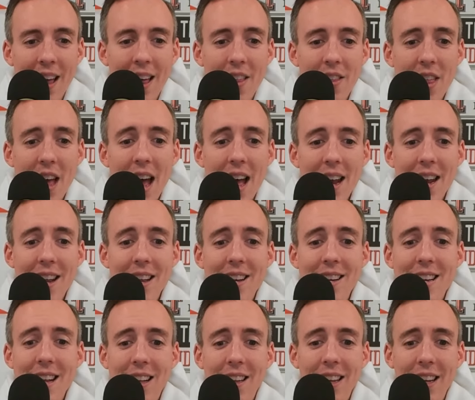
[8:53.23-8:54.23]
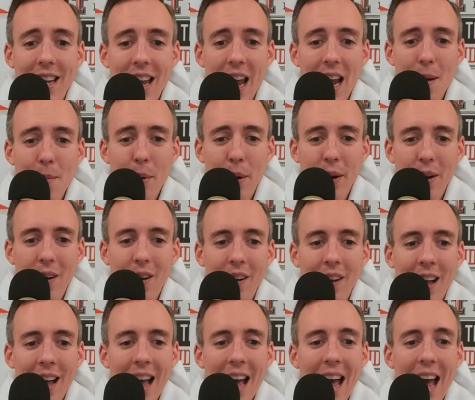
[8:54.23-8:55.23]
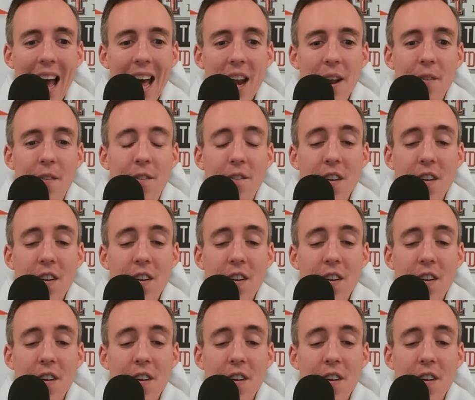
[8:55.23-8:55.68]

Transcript: then Dylan Gabriel, and in